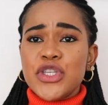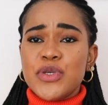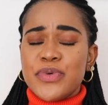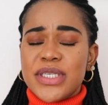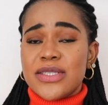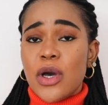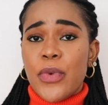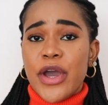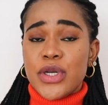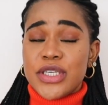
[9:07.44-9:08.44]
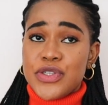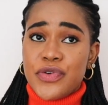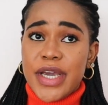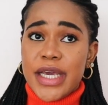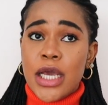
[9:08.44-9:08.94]
going to put it somewhere on the
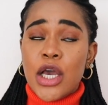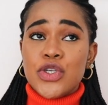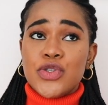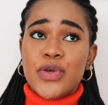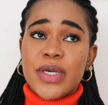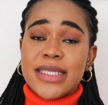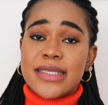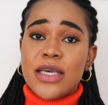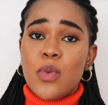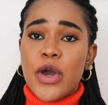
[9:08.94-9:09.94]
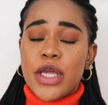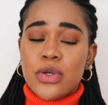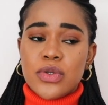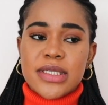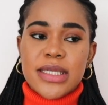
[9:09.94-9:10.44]
screen so you can see what
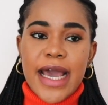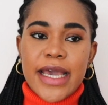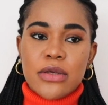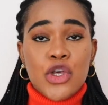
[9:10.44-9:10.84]
it looks like.